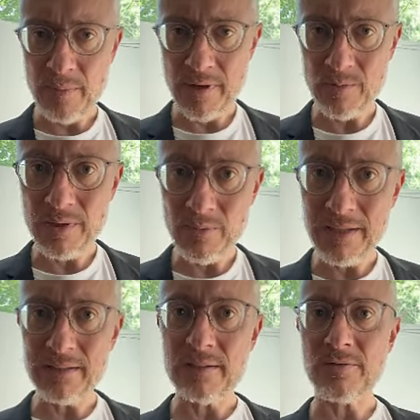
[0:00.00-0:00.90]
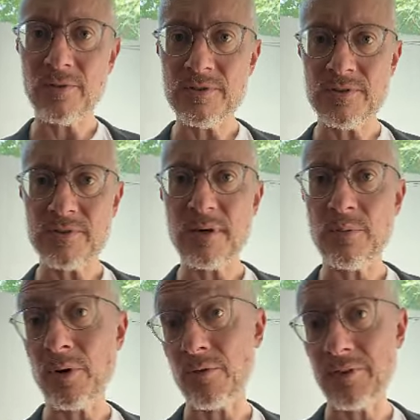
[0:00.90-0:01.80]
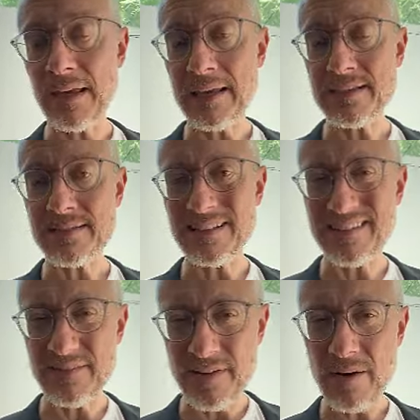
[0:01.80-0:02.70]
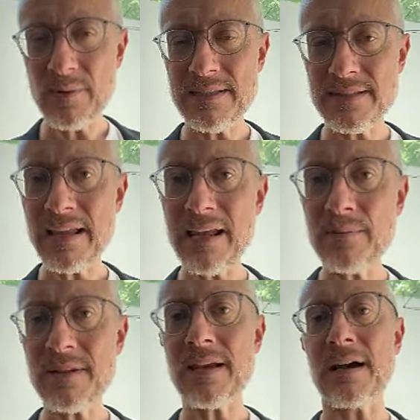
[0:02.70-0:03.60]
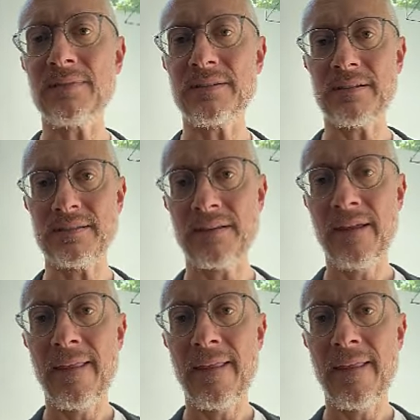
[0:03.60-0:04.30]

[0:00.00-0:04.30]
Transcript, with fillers: But we read in the first uh, book of Kings that the very same day after this,